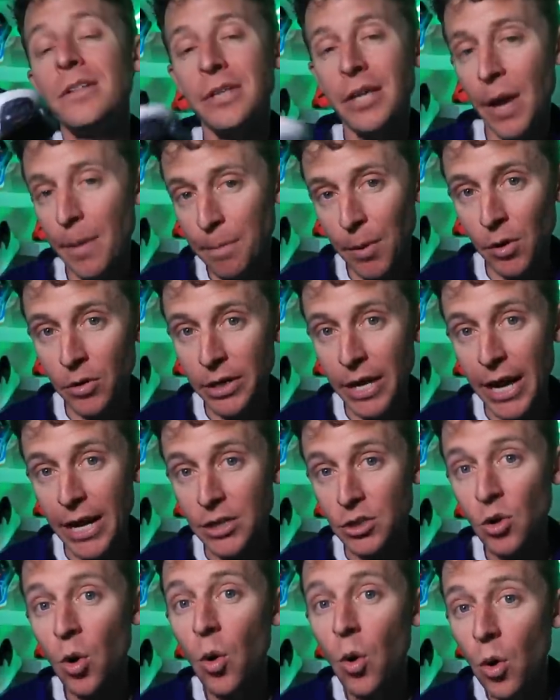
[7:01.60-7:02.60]
tempo
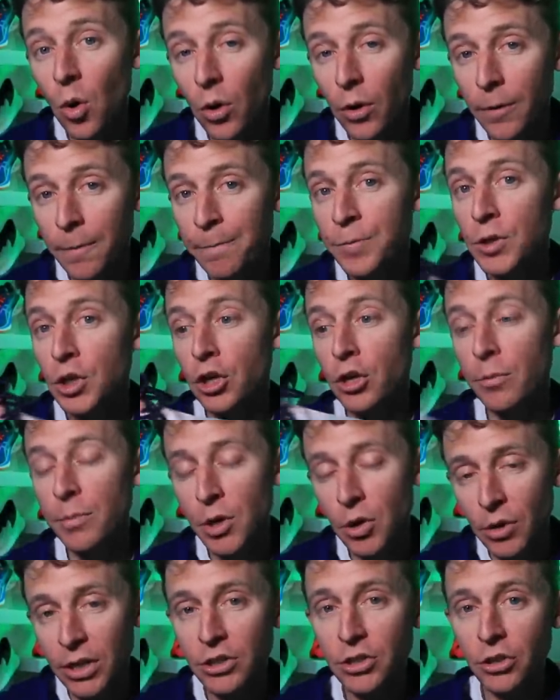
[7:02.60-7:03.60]
days or
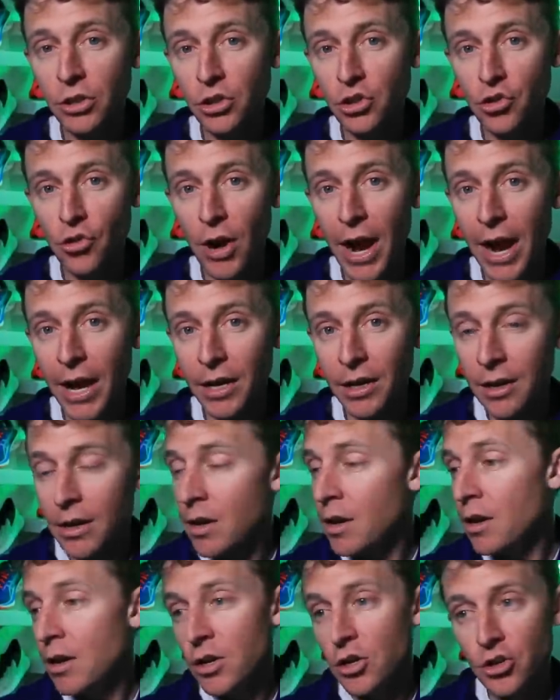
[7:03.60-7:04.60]
commuting to the track.
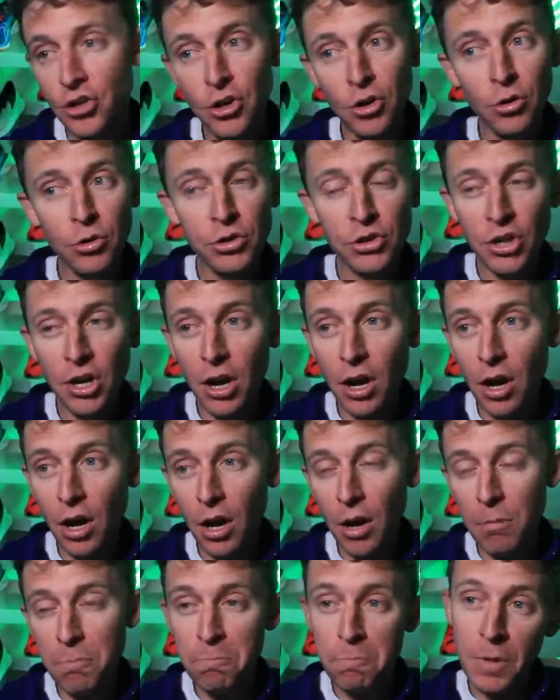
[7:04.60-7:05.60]
Do
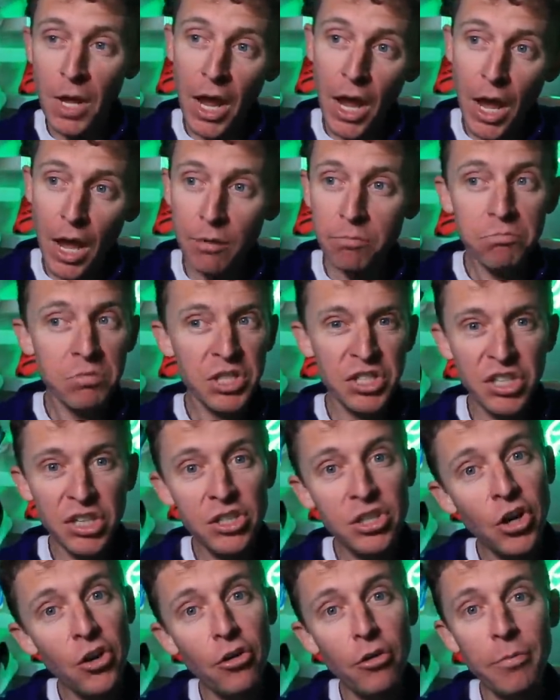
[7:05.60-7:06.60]
some eh,
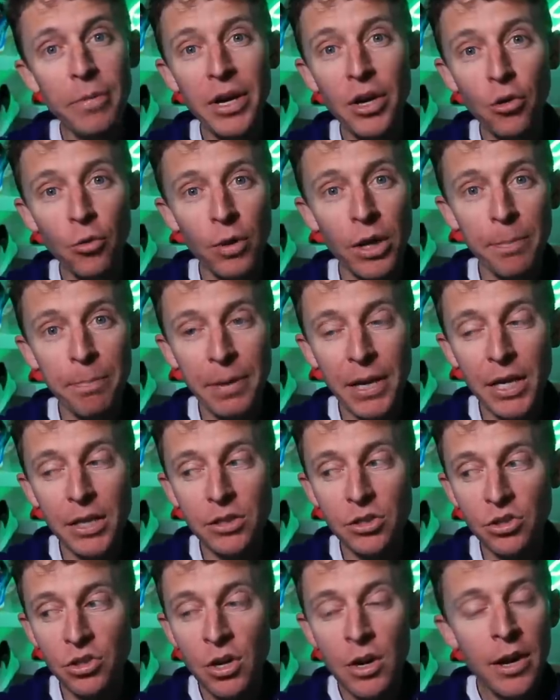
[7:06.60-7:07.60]
600 meter
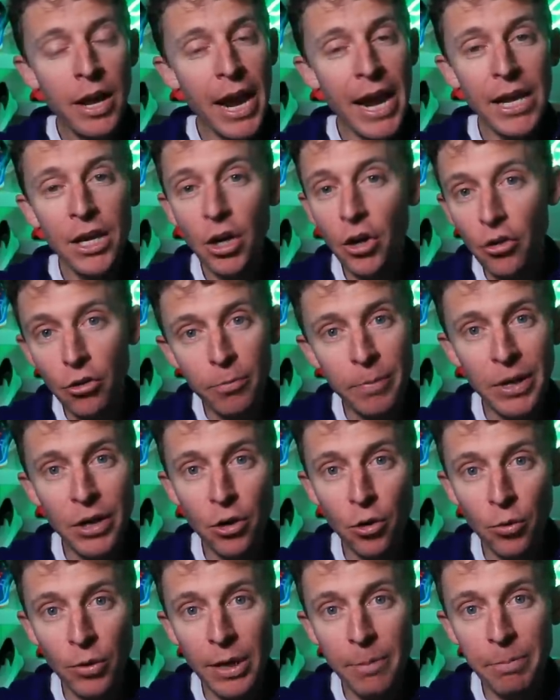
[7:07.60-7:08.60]
repeats, 800
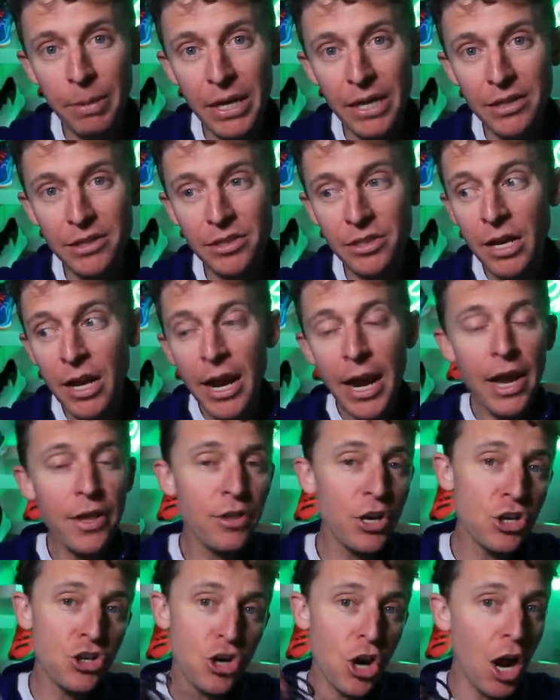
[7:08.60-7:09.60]
meter repeats, and
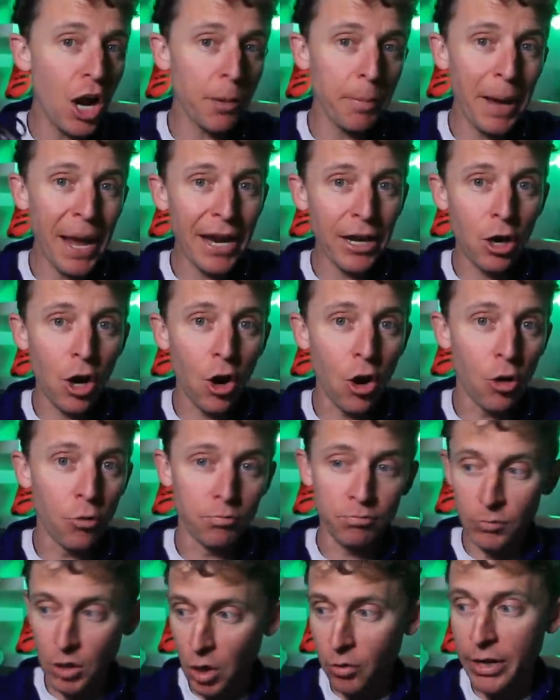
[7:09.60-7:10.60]
then jog back home.
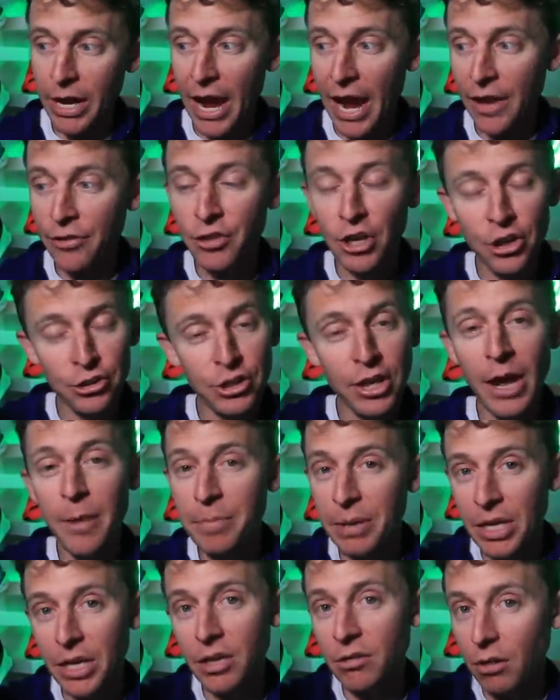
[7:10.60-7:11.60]
Okay, this, that'd
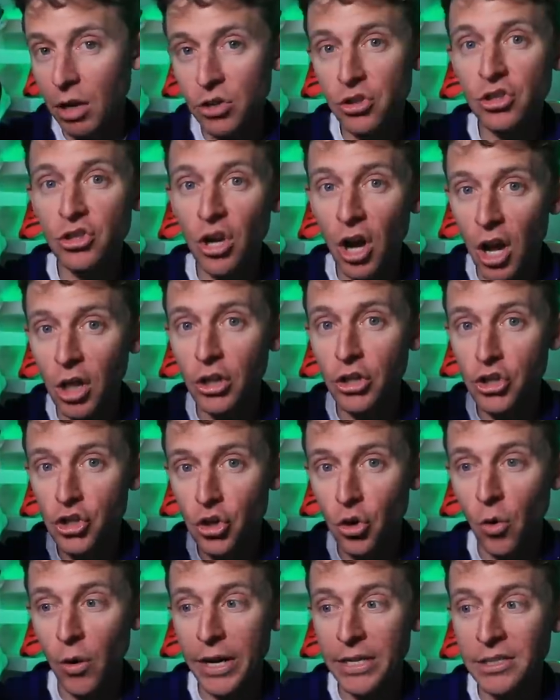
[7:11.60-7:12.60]
be a solid
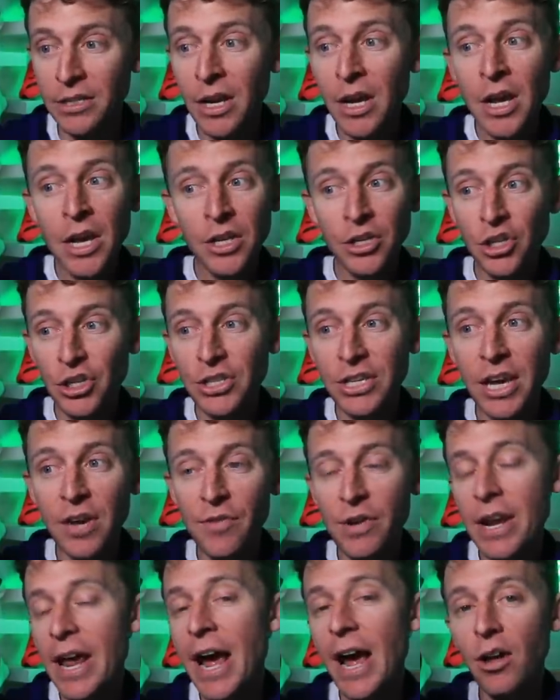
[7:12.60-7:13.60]
choice, just
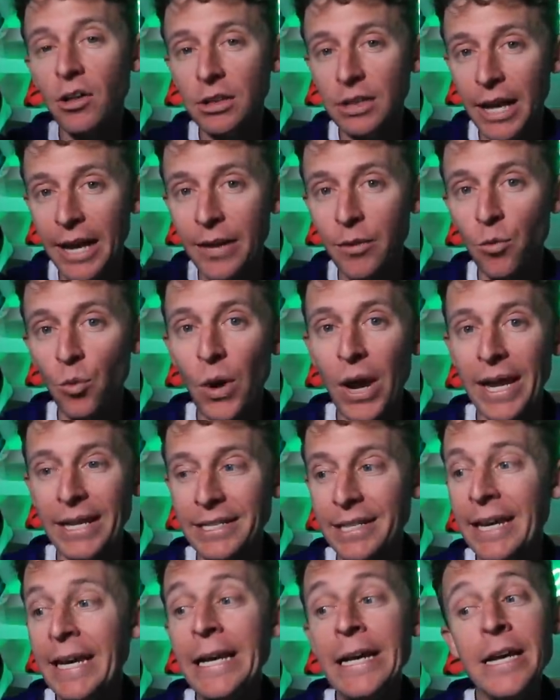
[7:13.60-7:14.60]
given how lightweight